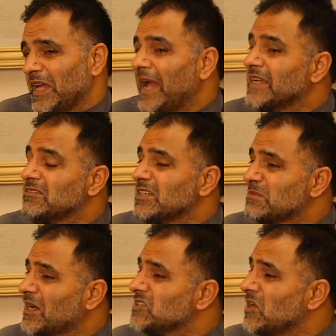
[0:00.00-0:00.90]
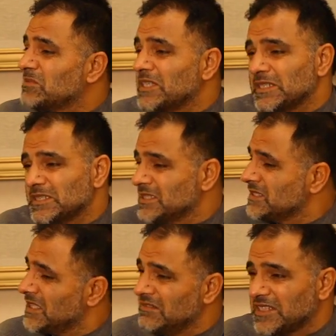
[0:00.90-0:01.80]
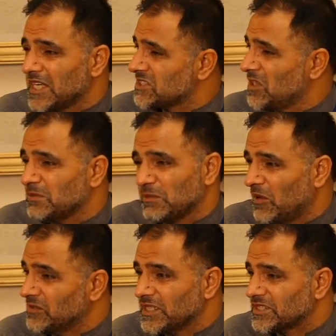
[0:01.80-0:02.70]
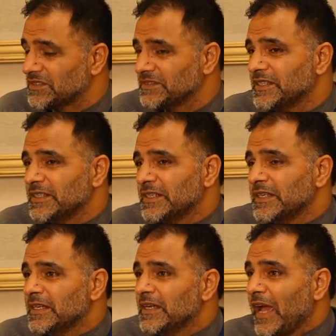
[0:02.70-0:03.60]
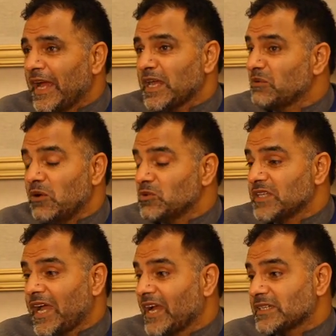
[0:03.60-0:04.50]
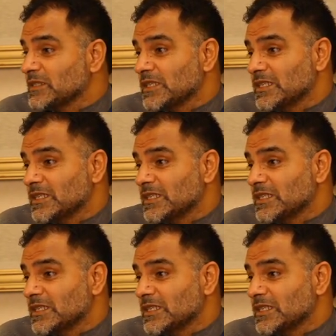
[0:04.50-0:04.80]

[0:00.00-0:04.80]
and it was because of the invitation of the foundation. And I found that